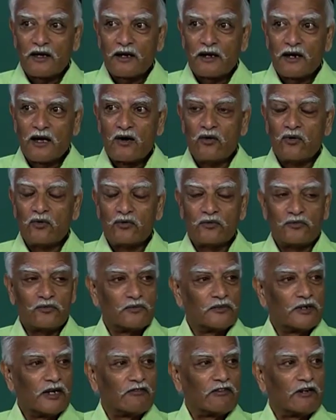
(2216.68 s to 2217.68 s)
Now
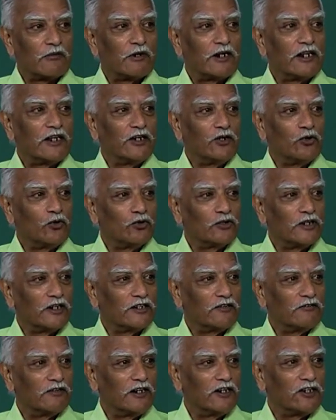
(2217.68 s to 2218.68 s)
everybody knew that
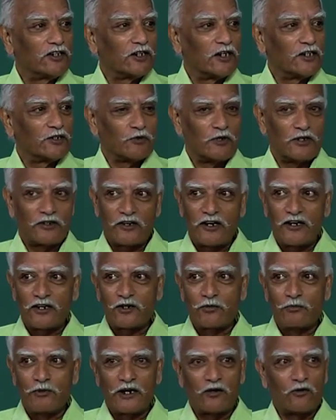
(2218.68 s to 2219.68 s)
the Venetians were trying
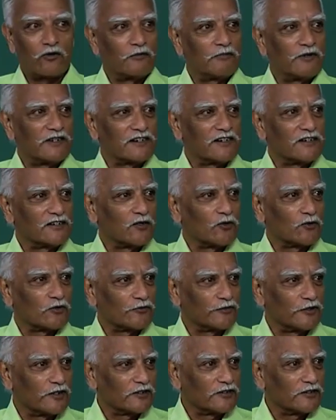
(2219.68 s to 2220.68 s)
to make good business out
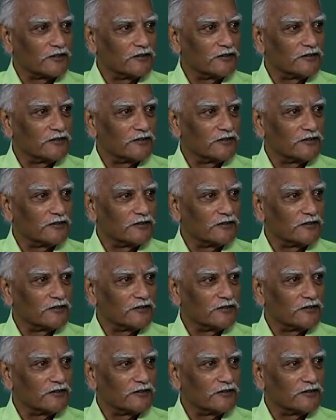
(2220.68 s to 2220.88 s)
of this,